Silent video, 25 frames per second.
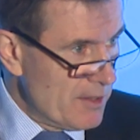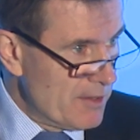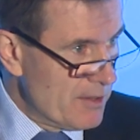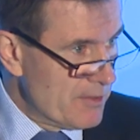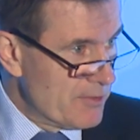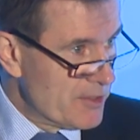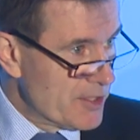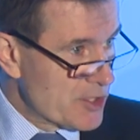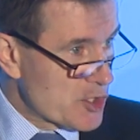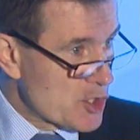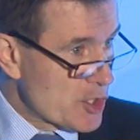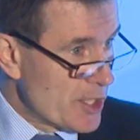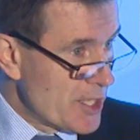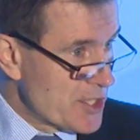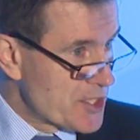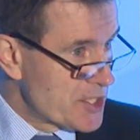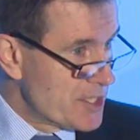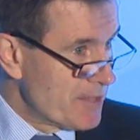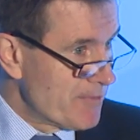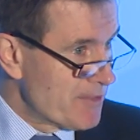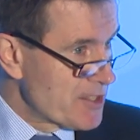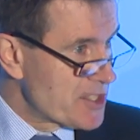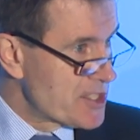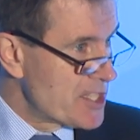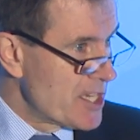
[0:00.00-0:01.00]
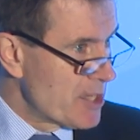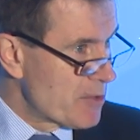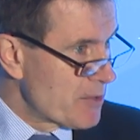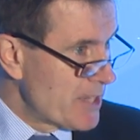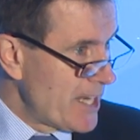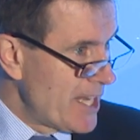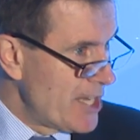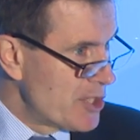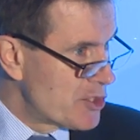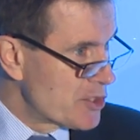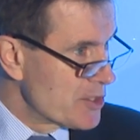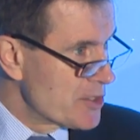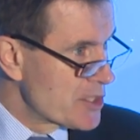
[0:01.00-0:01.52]
the trust of the secret
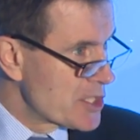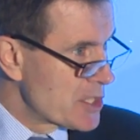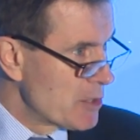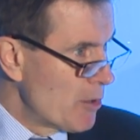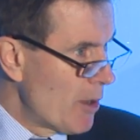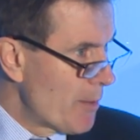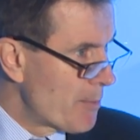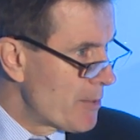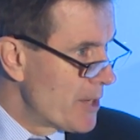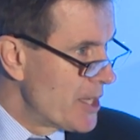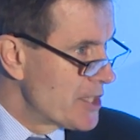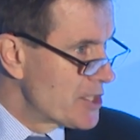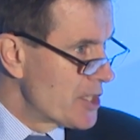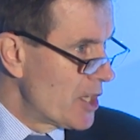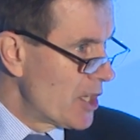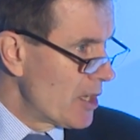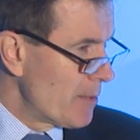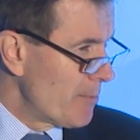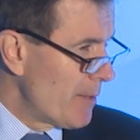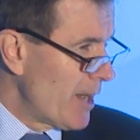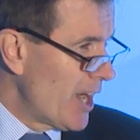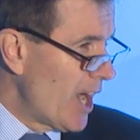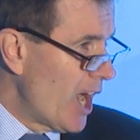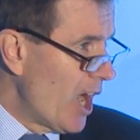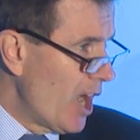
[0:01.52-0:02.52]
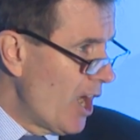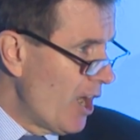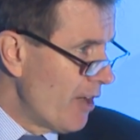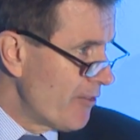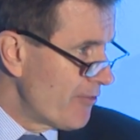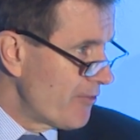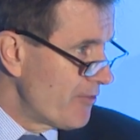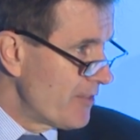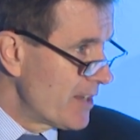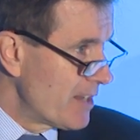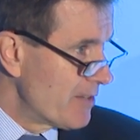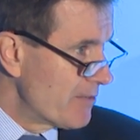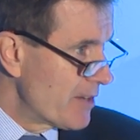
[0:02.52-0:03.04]
agents who operate on our
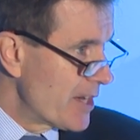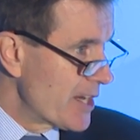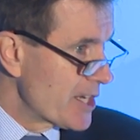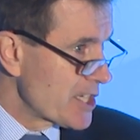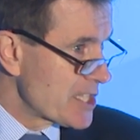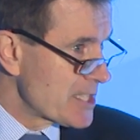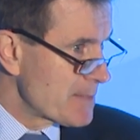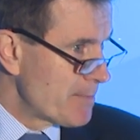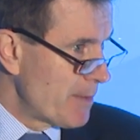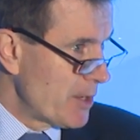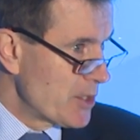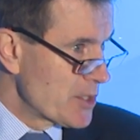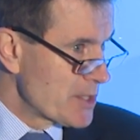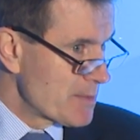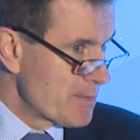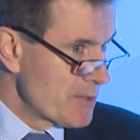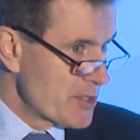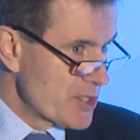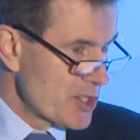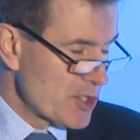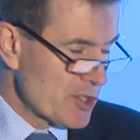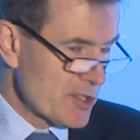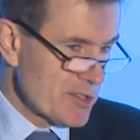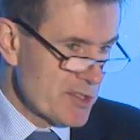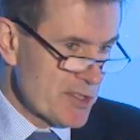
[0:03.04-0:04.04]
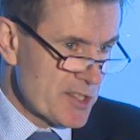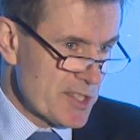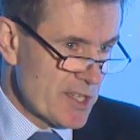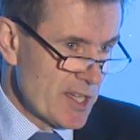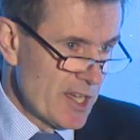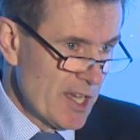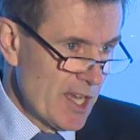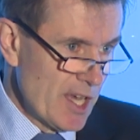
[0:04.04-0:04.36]
behalf in very exposed positions,